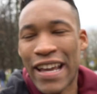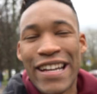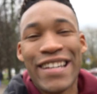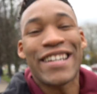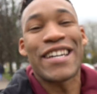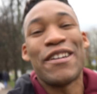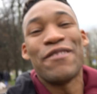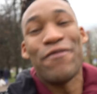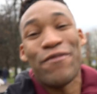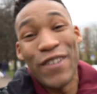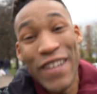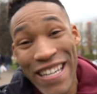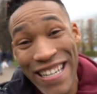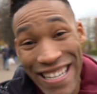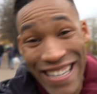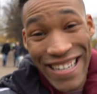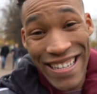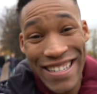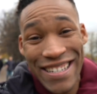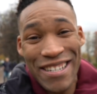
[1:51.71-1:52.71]

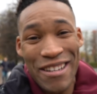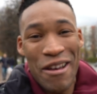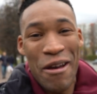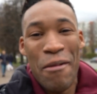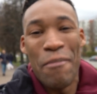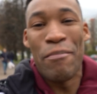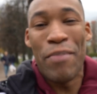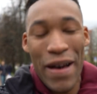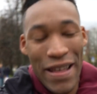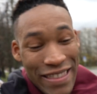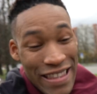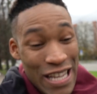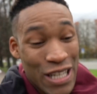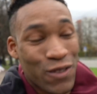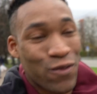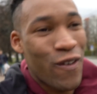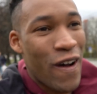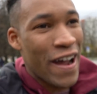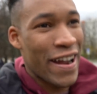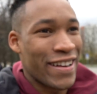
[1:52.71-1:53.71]
Inconvenient, but
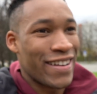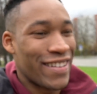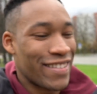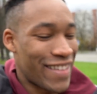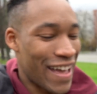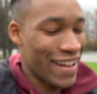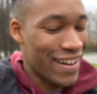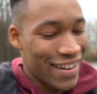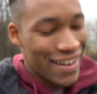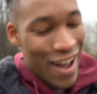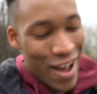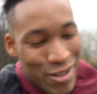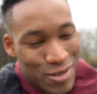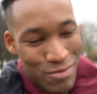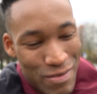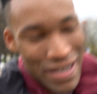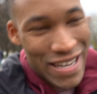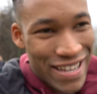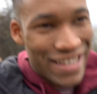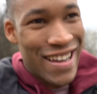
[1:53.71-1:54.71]
that's fine. That allows
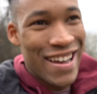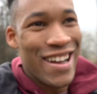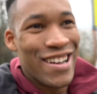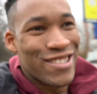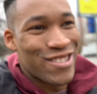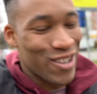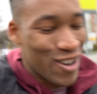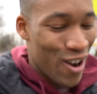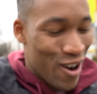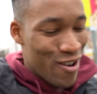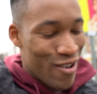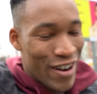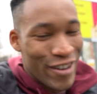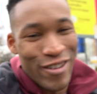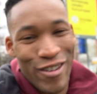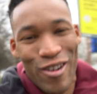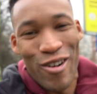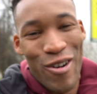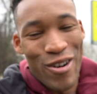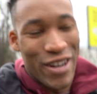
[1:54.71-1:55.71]
me to go
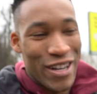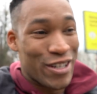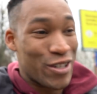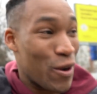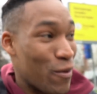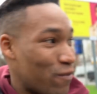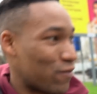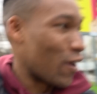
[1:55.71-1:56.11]
and record a dope